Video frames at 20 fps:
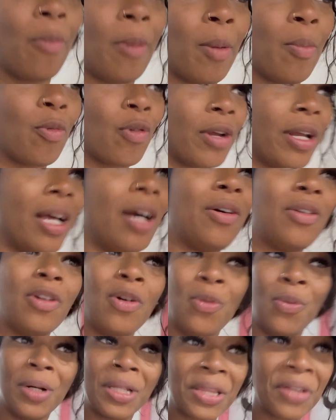memory. I don't know
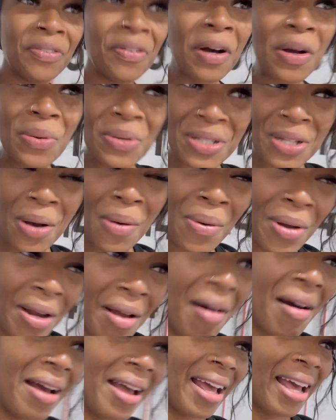what the fuck was going
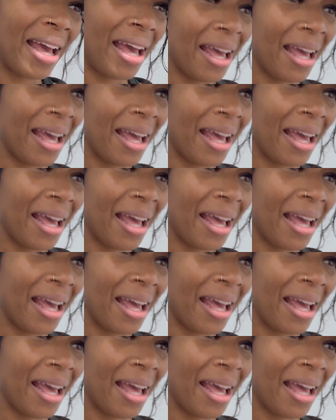on.